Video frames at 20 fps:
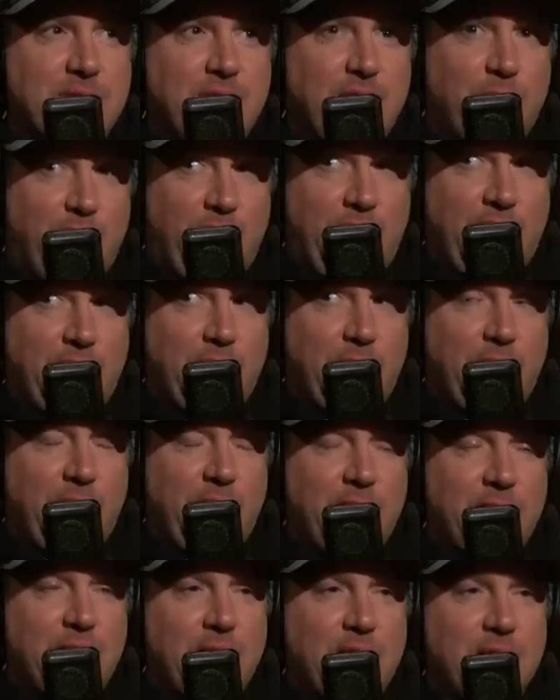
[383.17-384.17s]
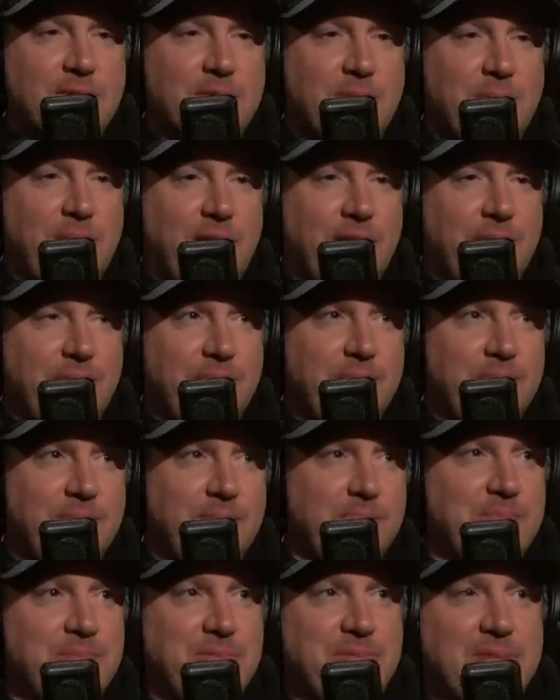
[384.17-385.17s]
seen a rhino head next to my
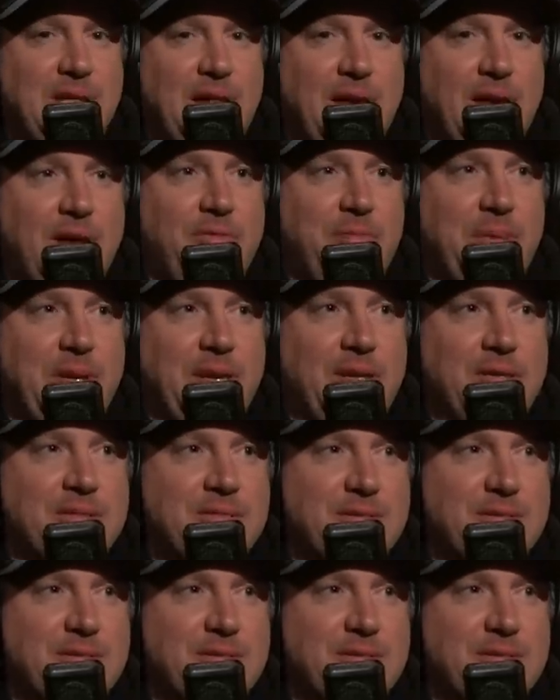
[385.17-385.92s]
slave penis?